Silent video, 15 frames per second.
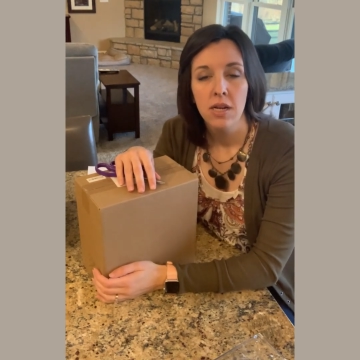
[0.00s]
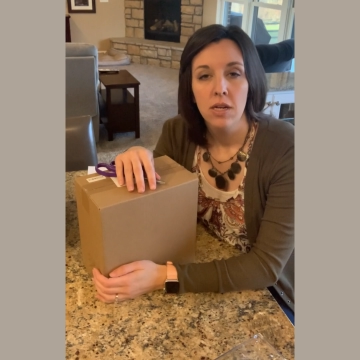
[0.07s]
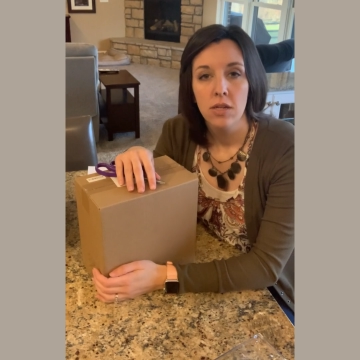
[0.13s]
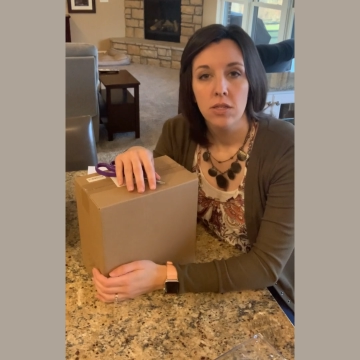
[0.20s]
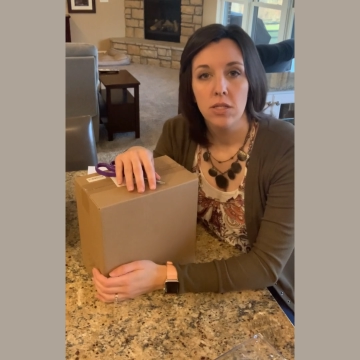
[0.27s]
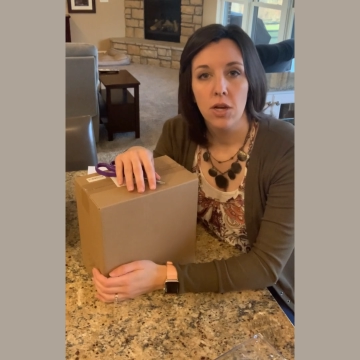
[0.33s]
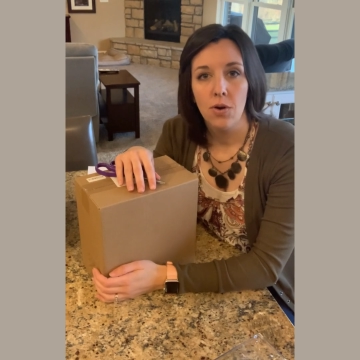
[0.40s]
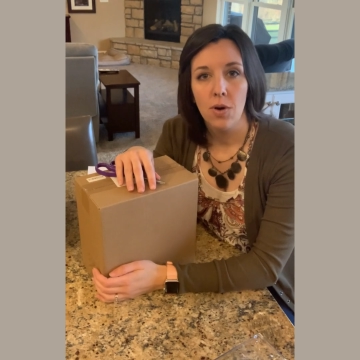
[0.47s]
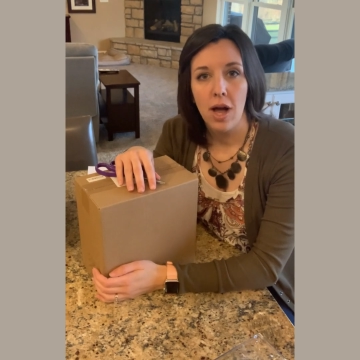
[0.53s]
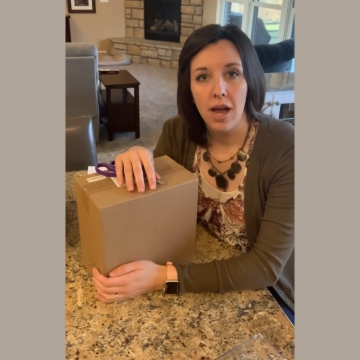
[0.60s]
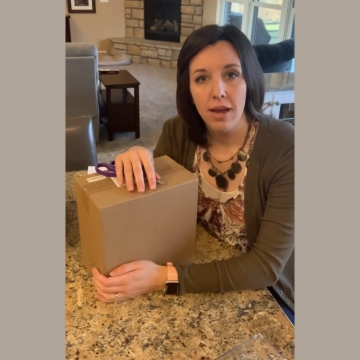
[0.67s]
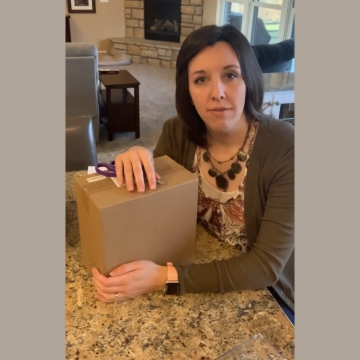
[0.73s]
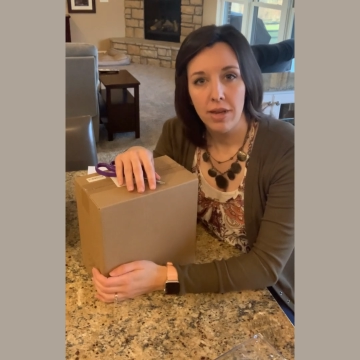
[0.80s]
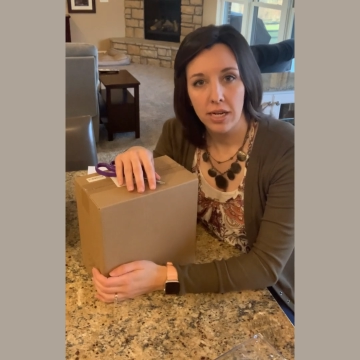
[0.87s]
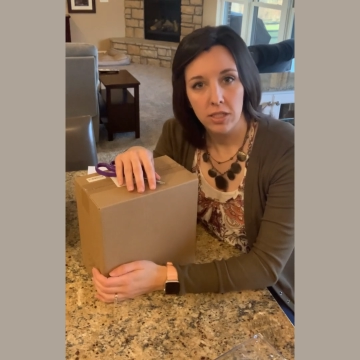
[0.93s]
So I
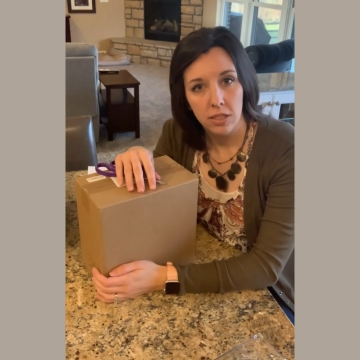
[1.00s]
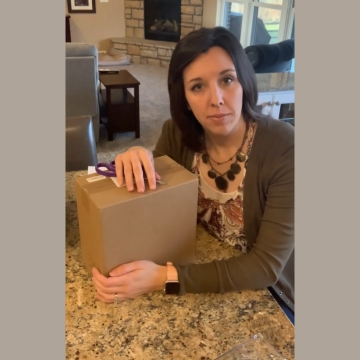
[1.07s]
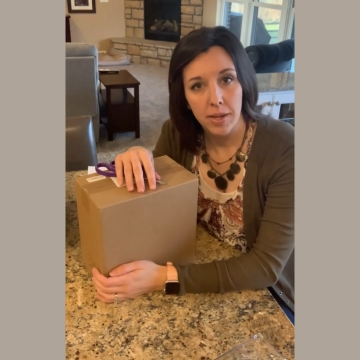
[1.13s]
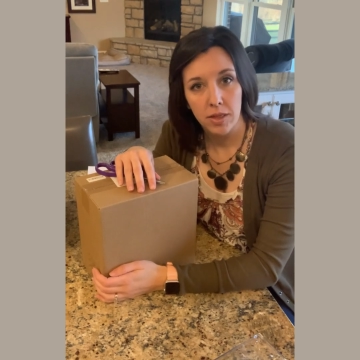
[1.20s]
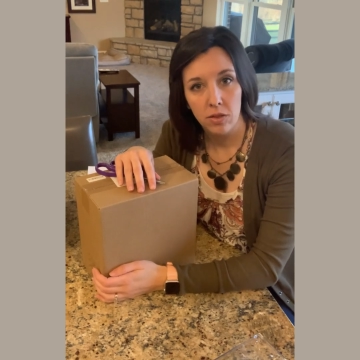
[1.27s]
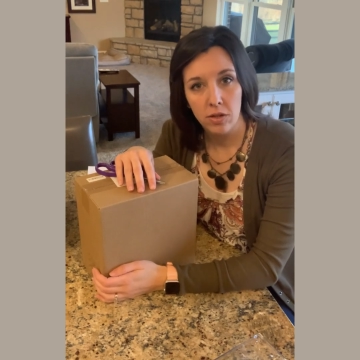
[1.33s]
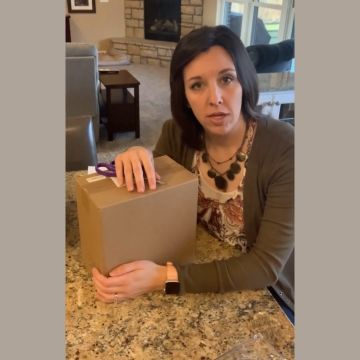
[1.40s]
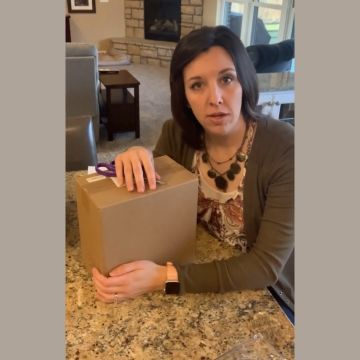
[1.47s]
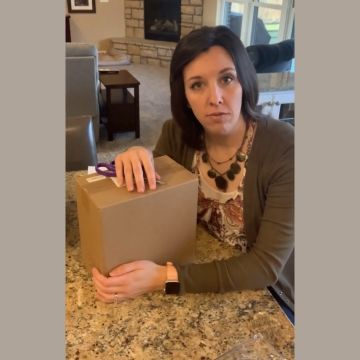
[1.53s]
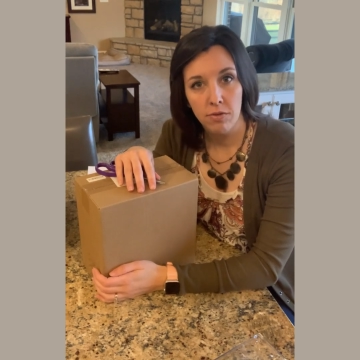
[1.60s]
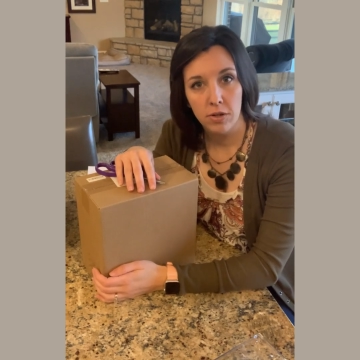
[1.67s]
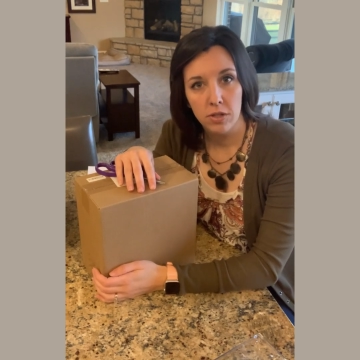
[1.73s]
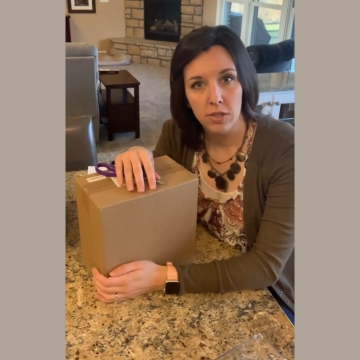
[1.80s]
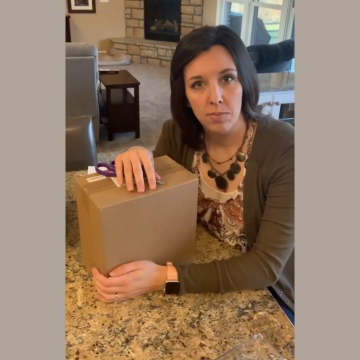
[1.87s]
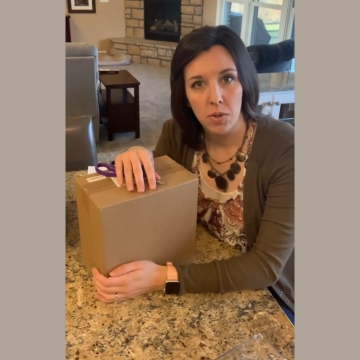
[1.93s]
have actually been looking
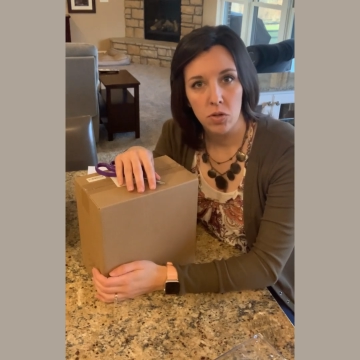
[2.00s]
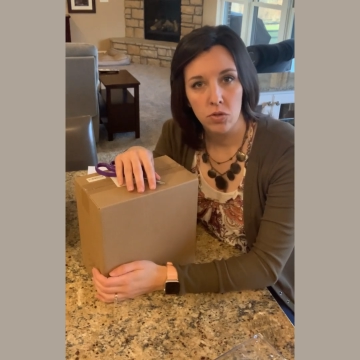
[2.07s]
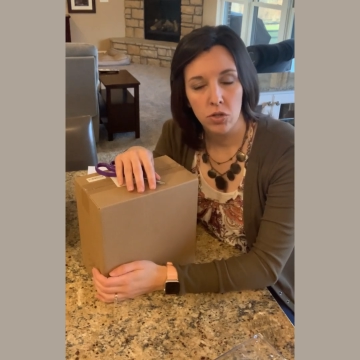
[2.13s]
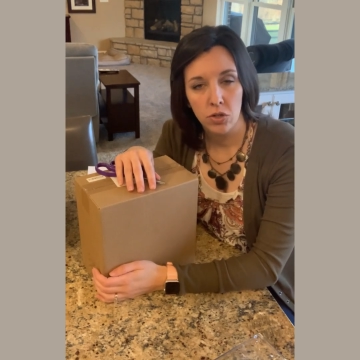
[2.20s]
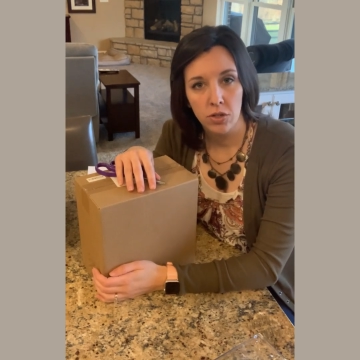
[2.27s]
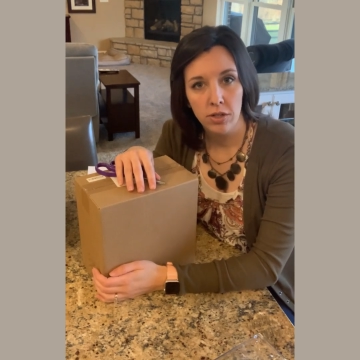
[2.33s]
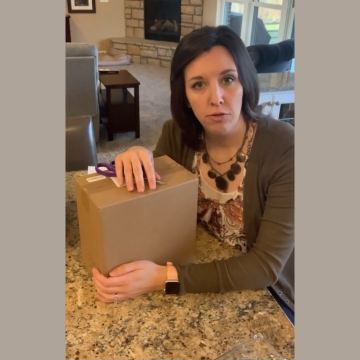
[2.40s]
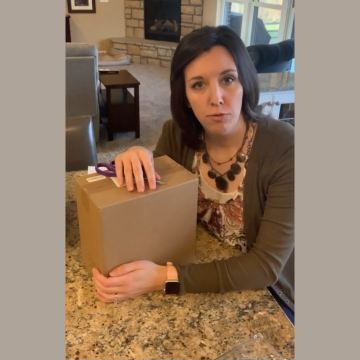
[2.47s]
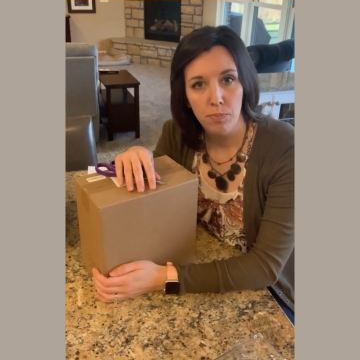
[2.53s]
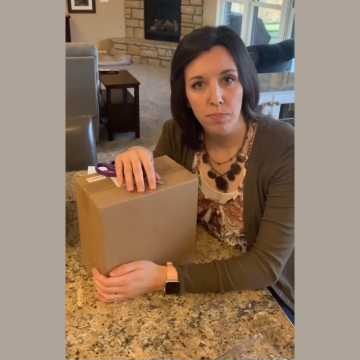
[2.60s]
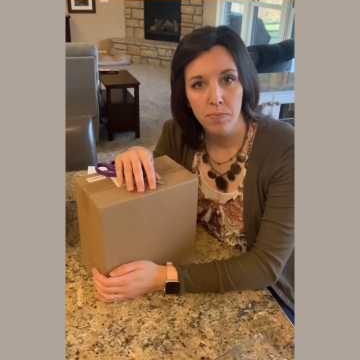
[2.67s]
for some alternative